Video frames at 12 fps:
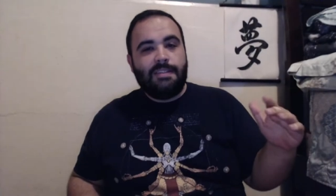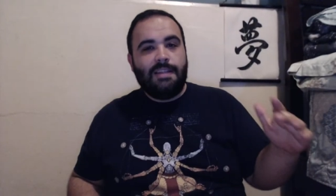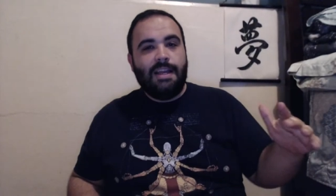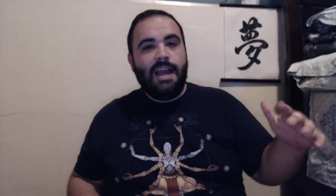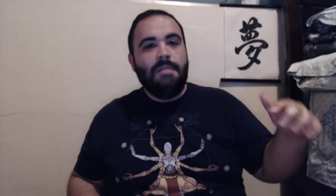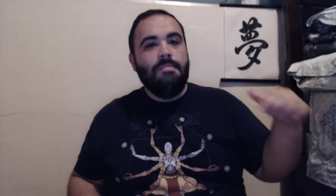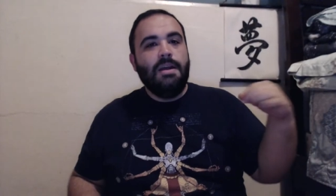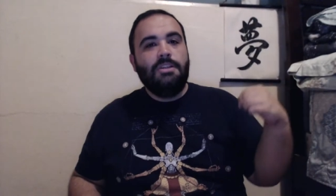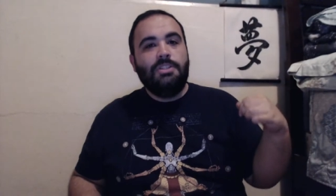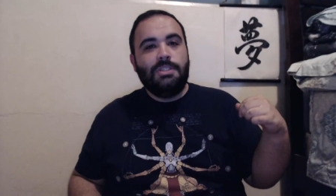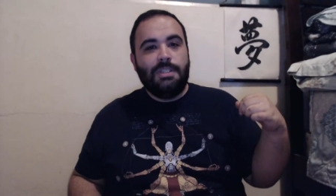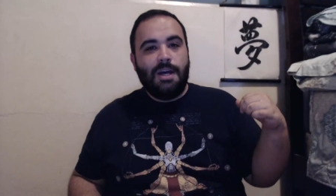like I
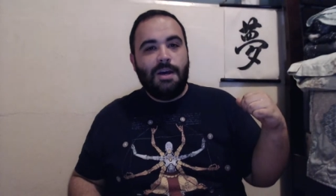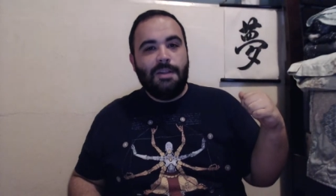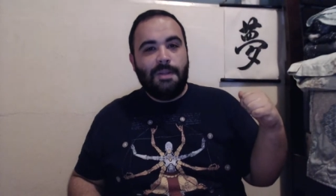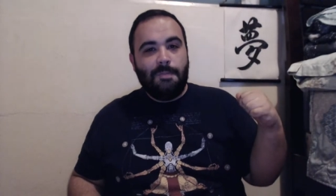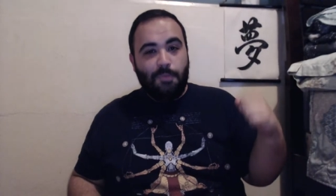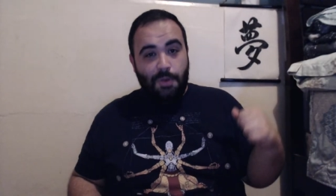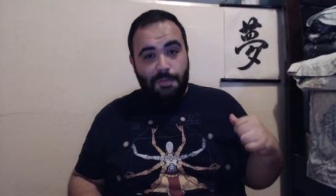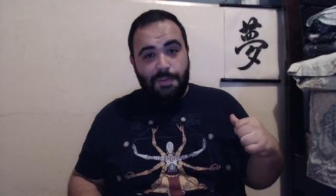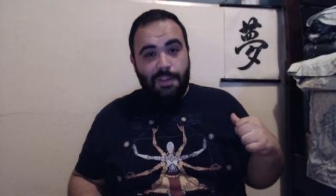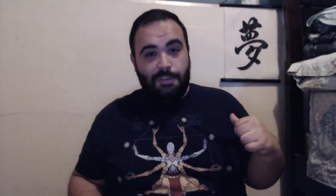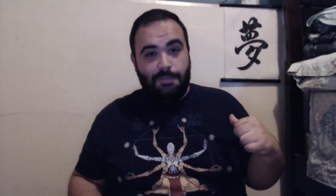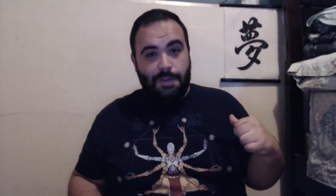mentioned on the
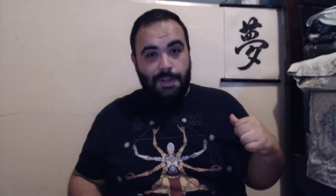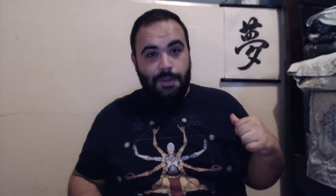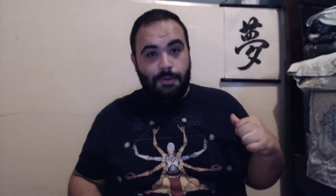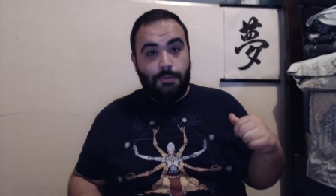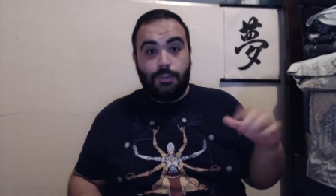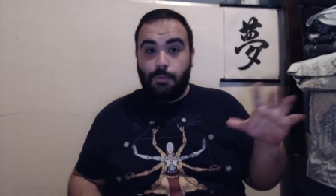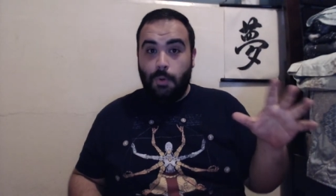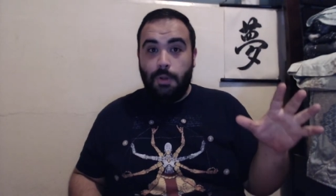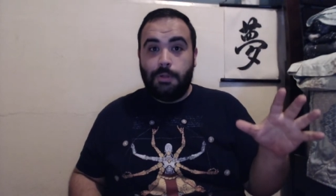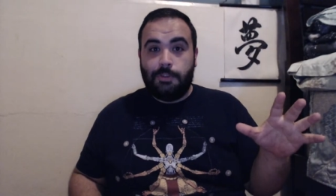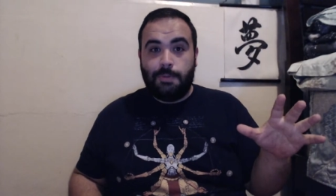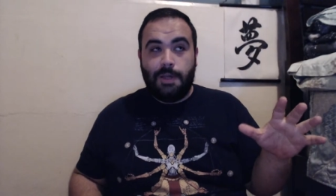previous video,
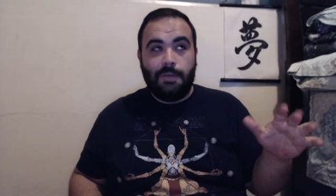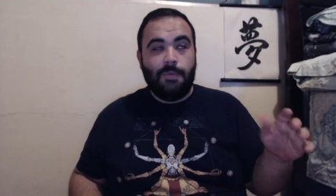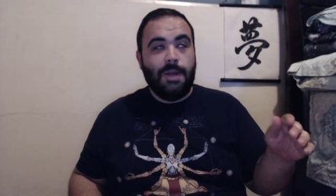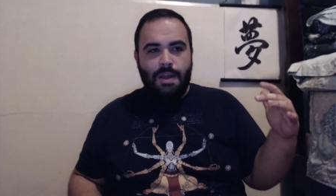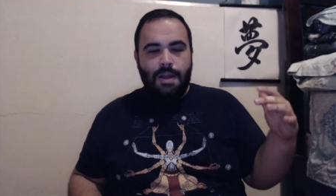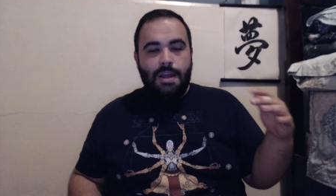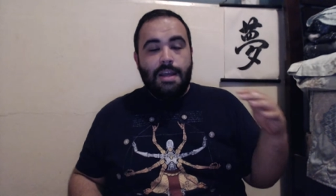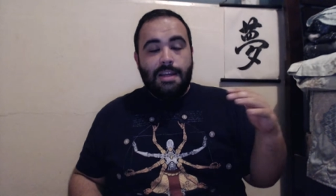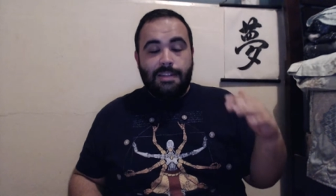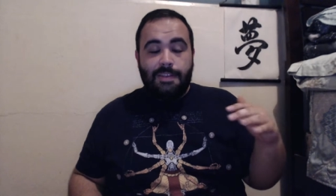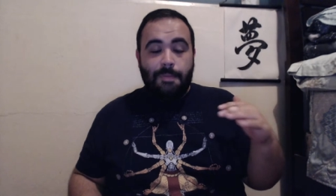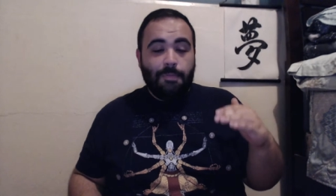spoilers by the way,
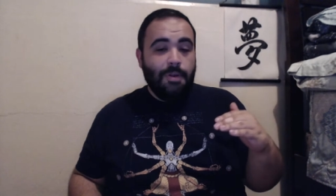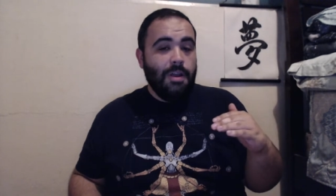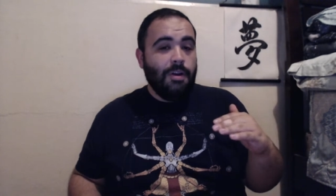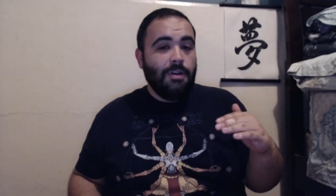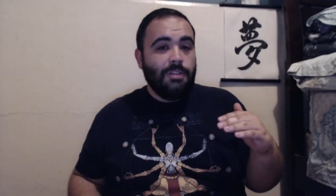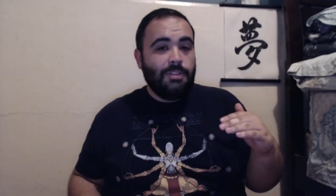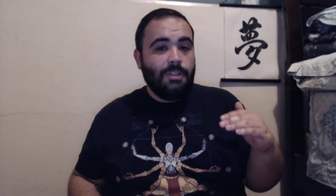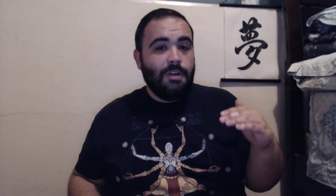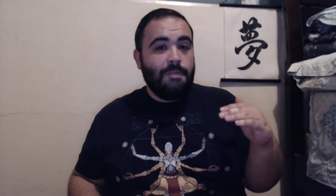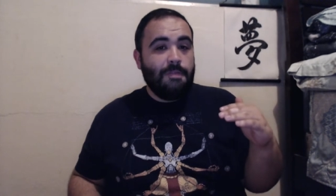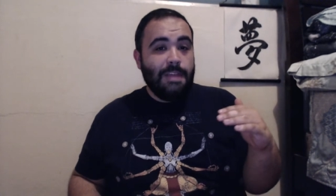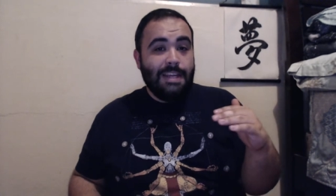is a precursor
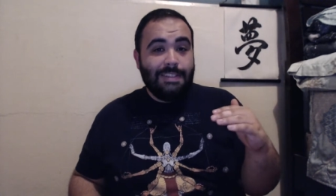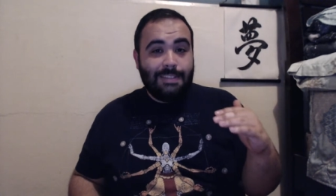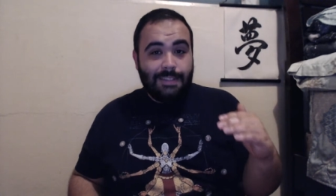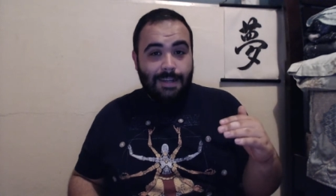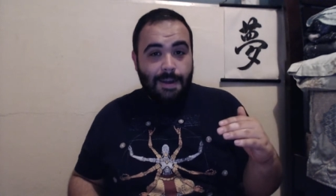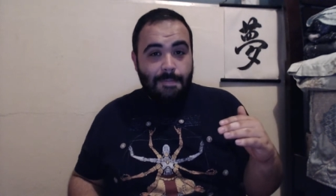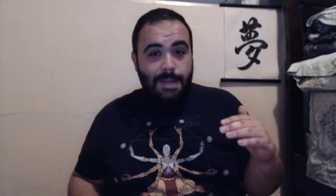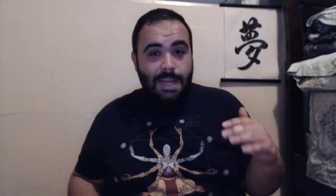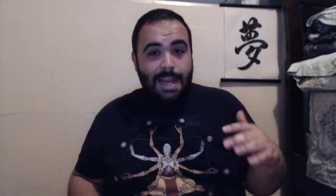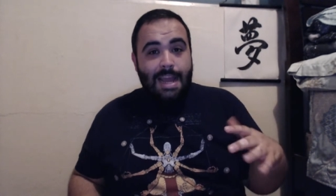of things to come,